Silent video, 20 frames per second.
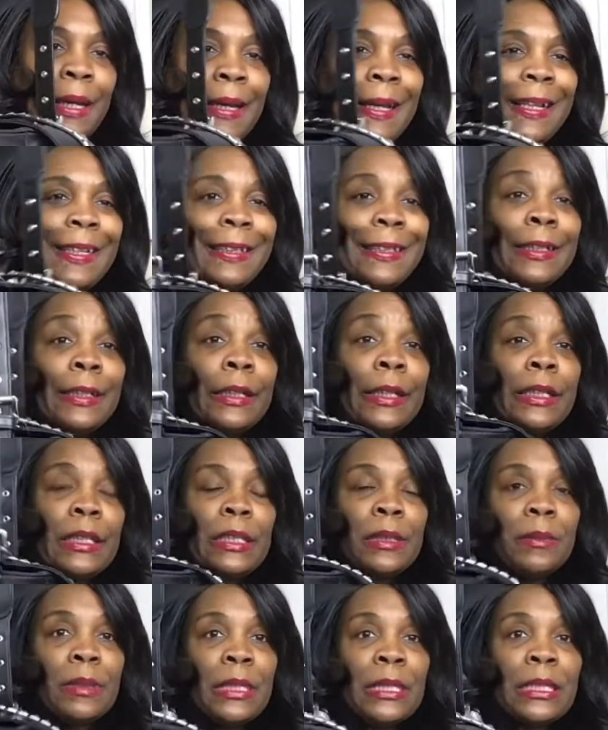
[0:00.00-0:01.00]
Look at
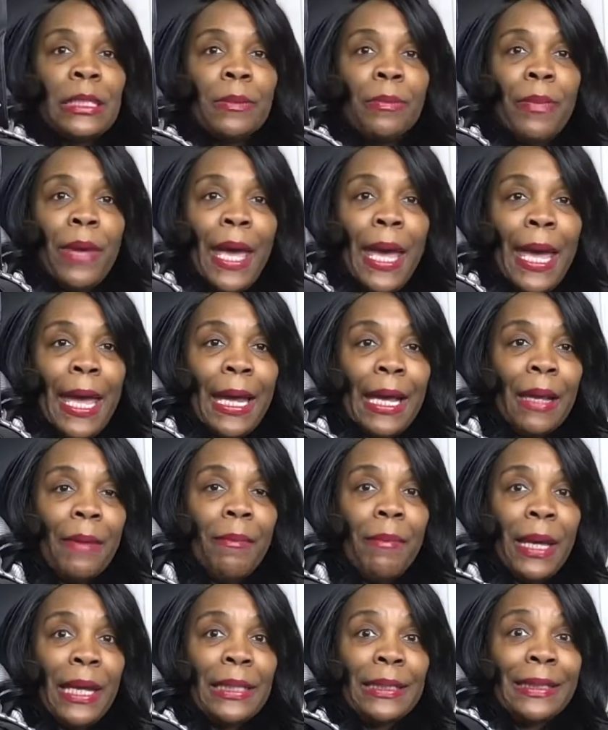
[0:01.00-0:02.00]
this. This bag
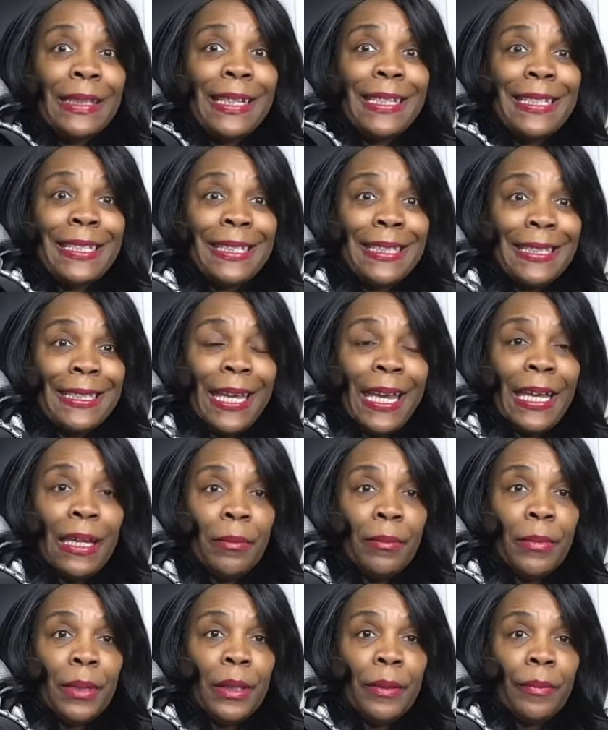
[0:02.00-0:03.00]
makes a
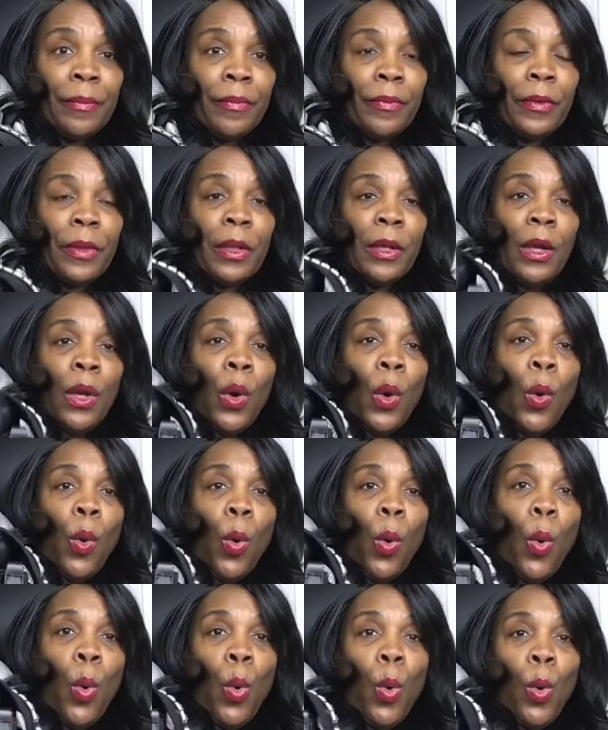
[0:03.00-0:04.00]
statement
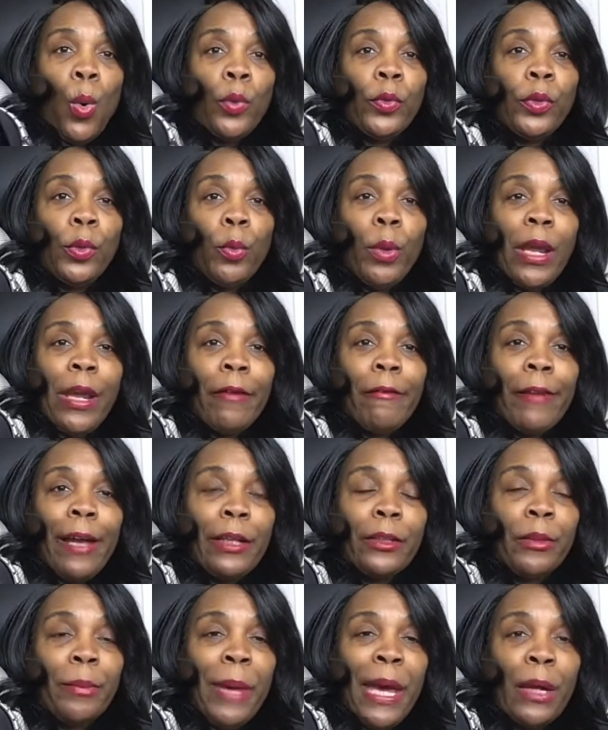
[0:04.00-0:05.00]
all the way
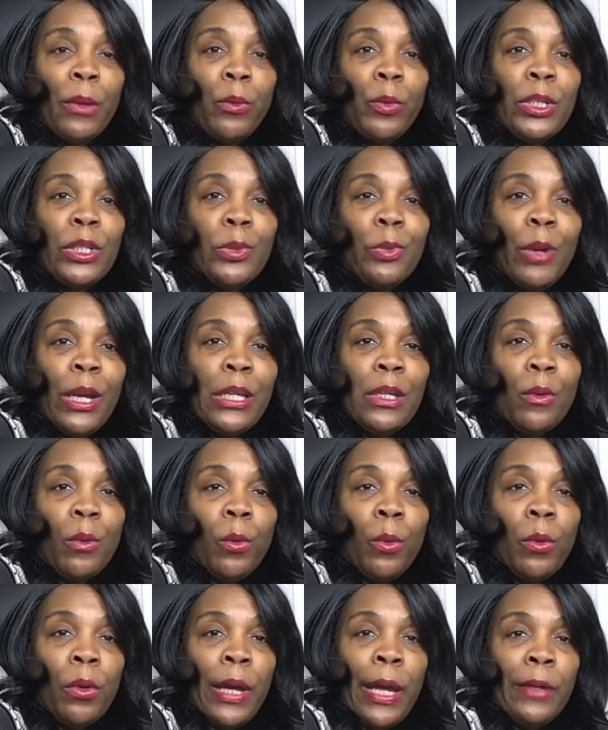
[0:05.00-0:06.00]
around, no matter which way
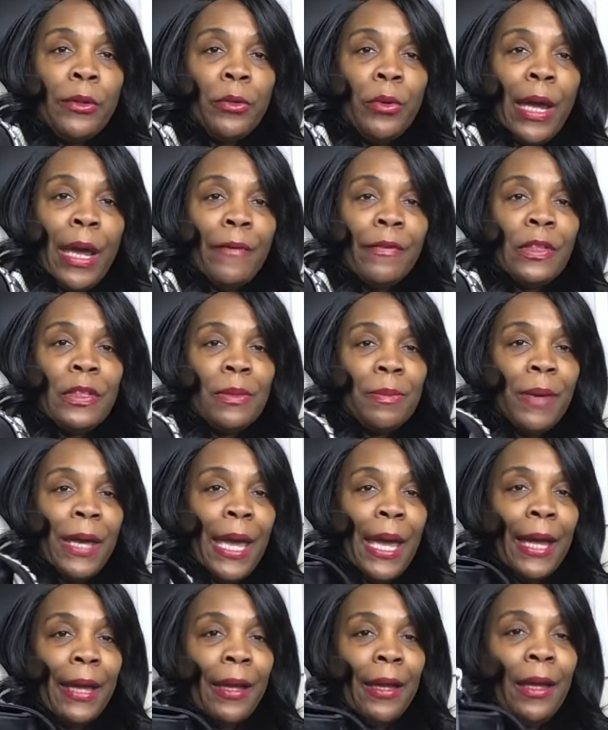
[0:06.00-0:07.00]
you have this
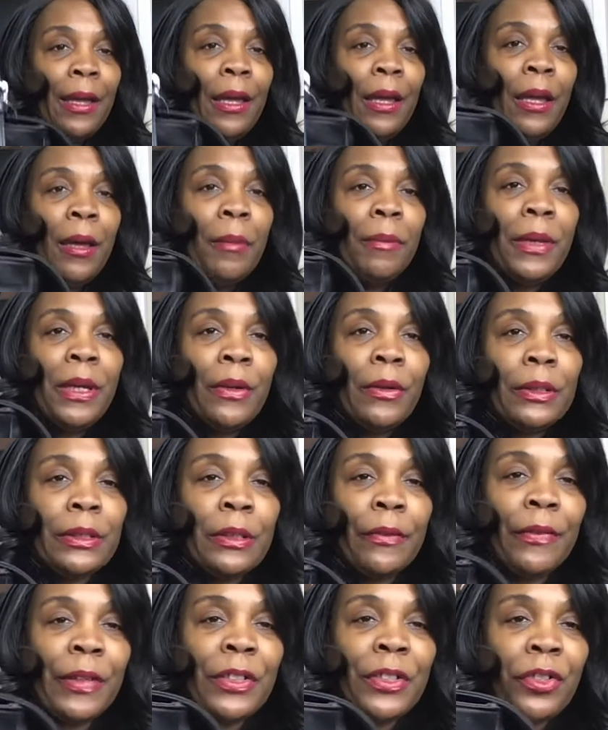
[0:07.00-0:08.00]
bag, because
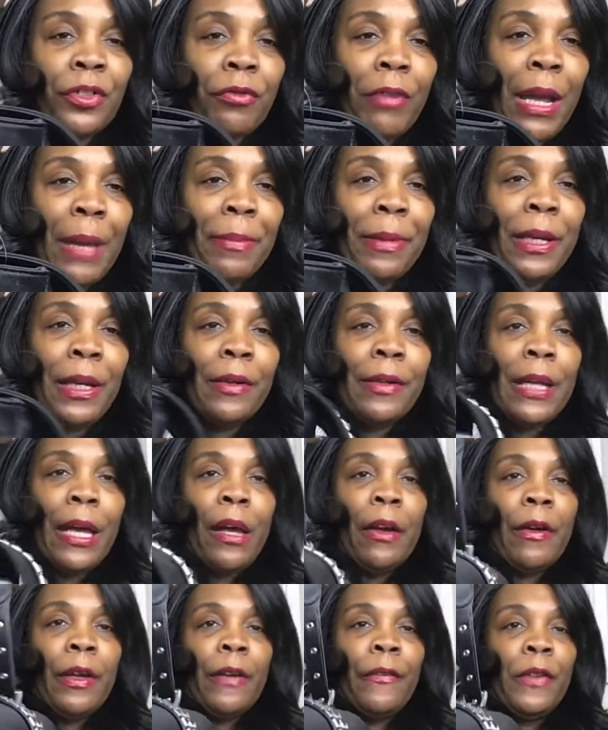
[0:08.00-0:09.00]
of the strap here.
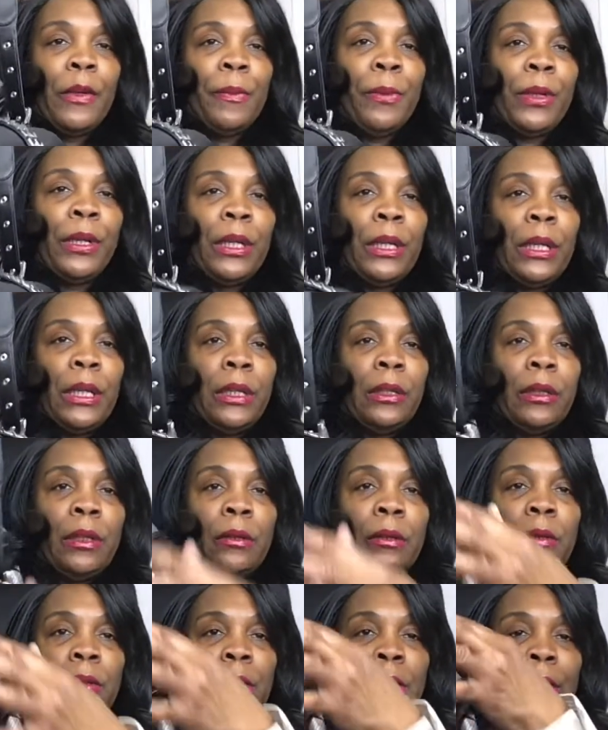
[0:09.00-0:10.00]
Now, if you put it in
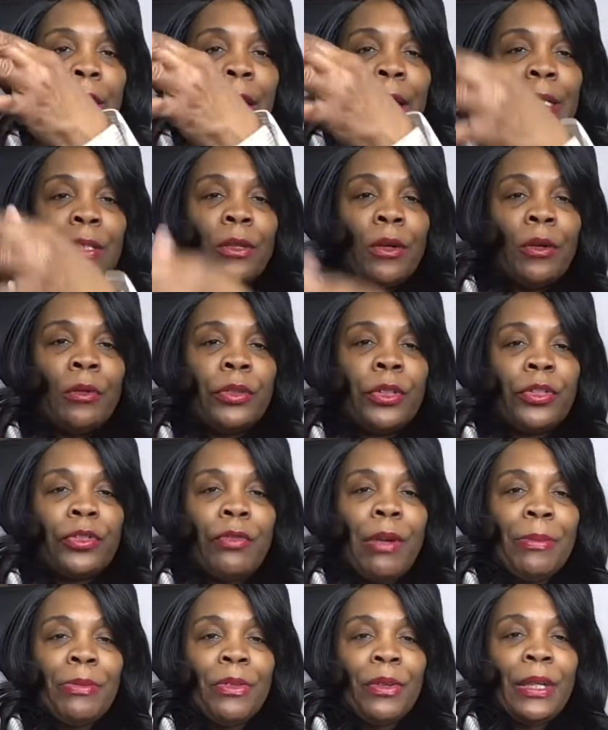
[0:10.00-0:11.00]
the last hole, the
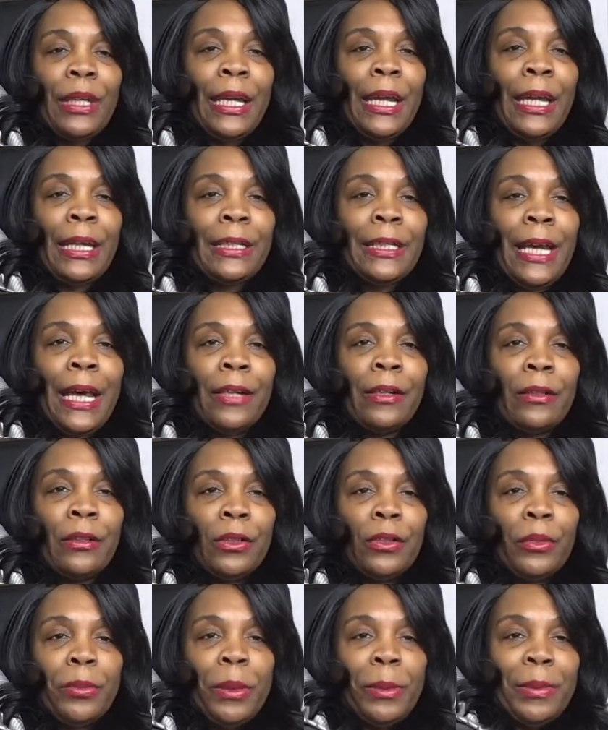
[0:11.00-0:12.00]
strap's going to hang down a
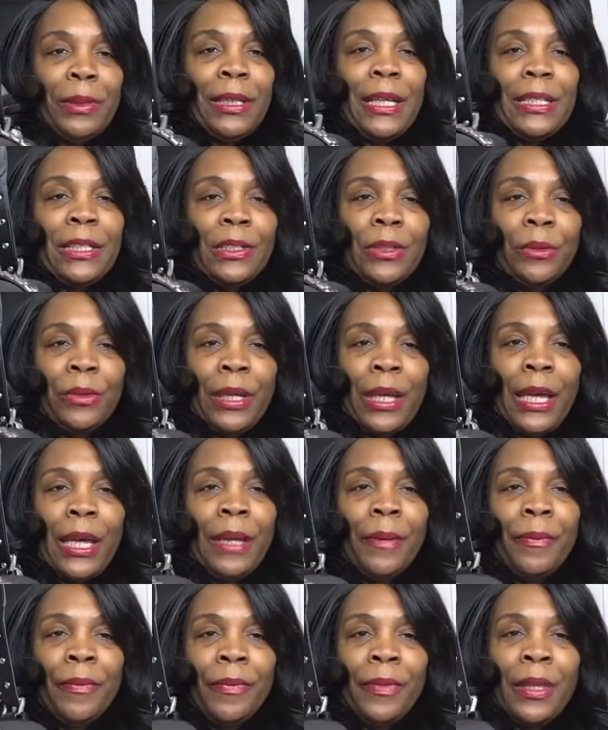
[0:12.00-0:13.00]
little bit, but that's
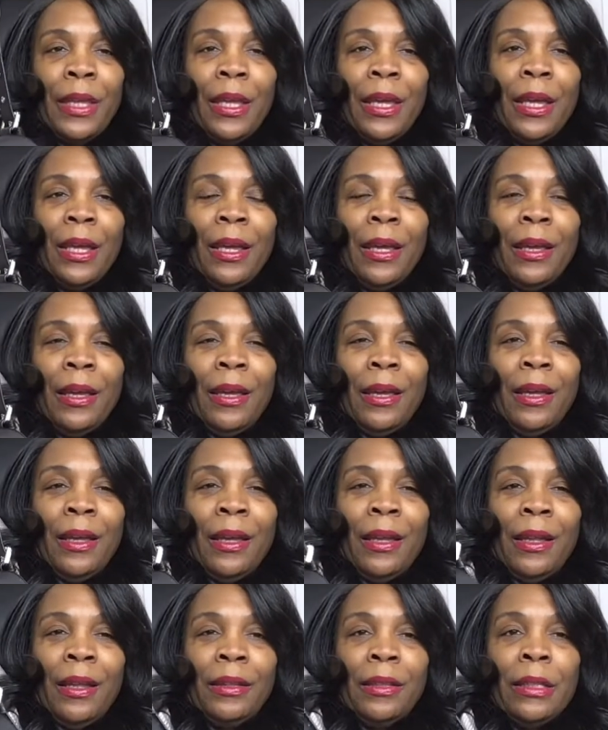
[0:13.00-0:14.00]
okay.
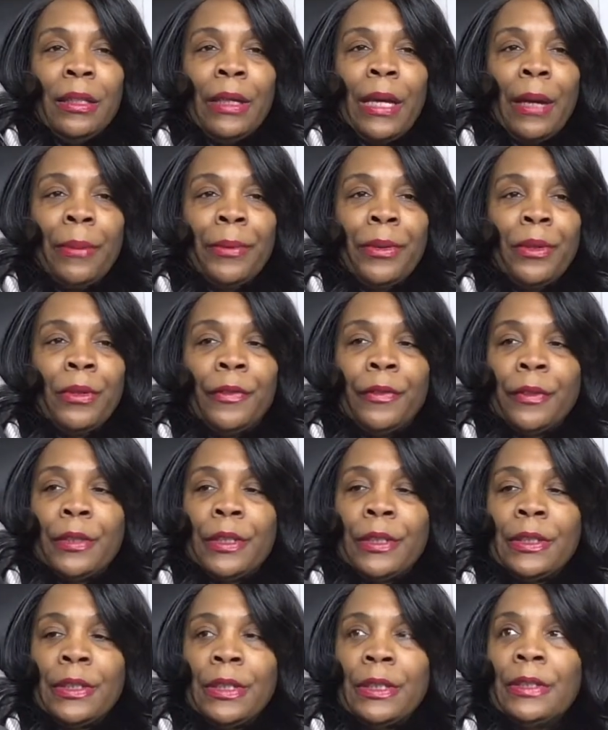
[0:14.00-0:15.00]
Look how beautiful
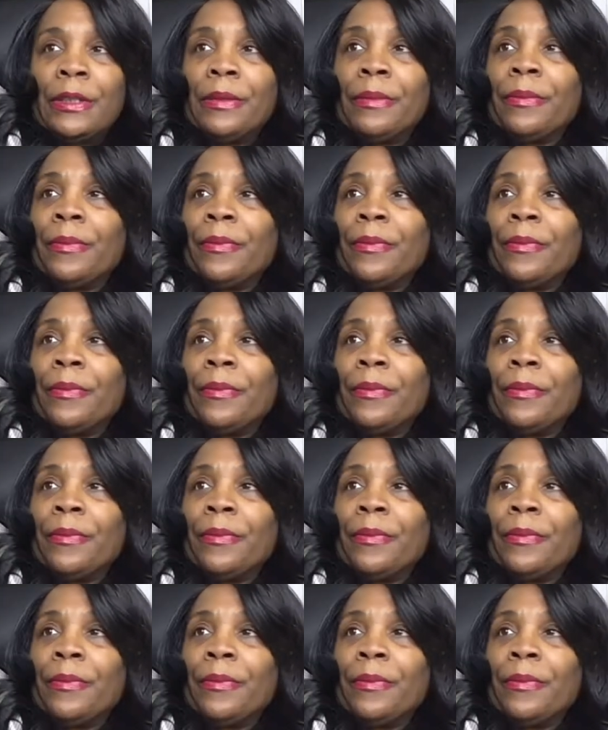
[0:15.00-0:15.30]
this is.